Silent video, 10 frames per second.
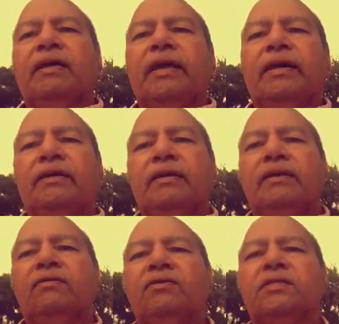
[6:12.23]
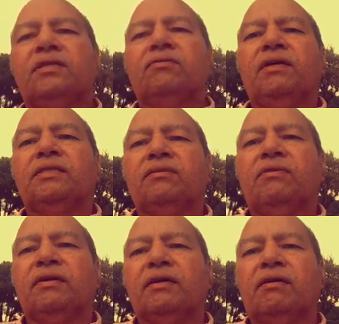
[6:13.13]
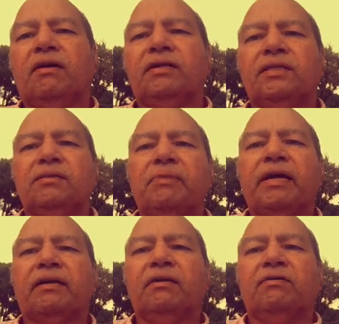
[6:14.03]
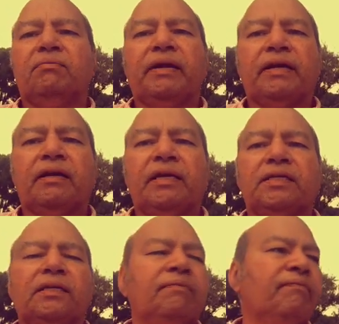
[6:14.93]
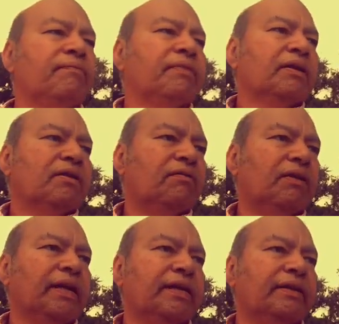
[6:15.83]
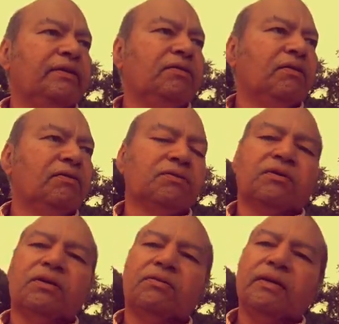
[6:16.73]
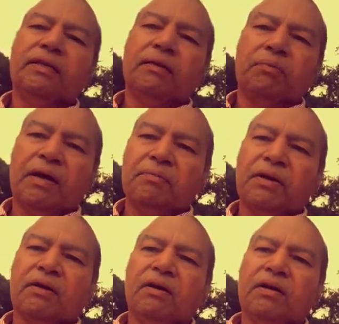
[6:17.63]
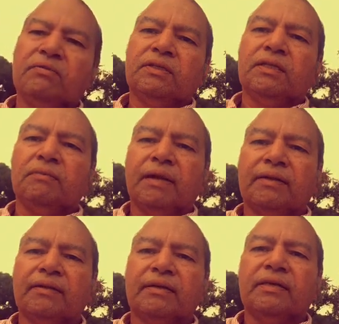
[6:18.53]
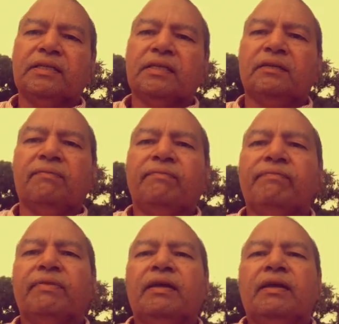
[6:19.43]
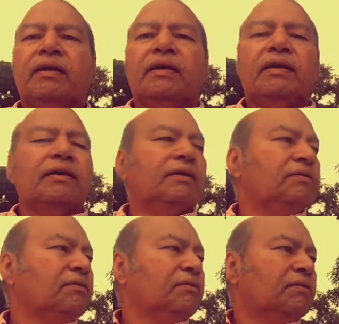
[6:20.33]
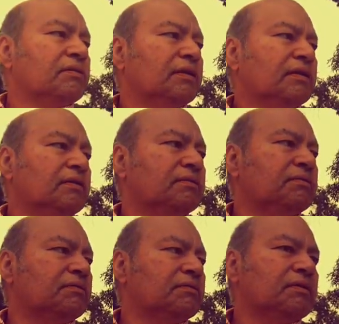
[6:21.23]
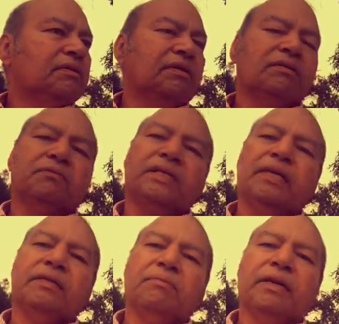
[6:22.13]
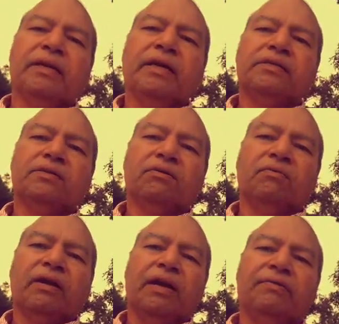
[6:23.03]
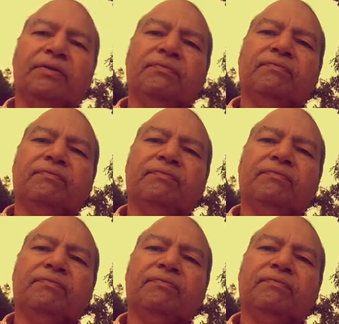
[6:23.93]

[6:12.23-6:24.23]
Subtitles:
And in those situations where the cause is medical or medication related, you always want to treat the primary cause, which is the medical condition, or change their medication or what have you.